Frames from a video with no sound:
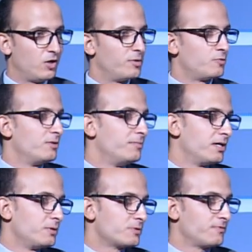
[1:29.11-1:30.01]
I hope it will
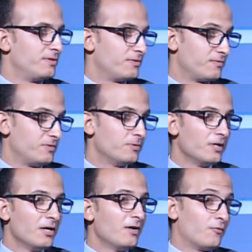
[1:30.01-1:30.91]
be a useful interview
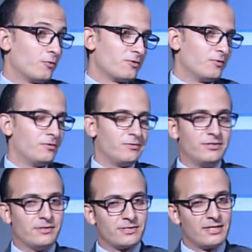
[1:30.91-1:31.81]
Indeed. for the whole
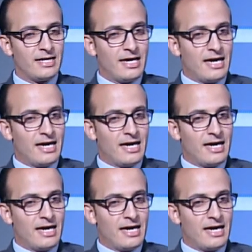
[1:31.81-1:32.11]
audience.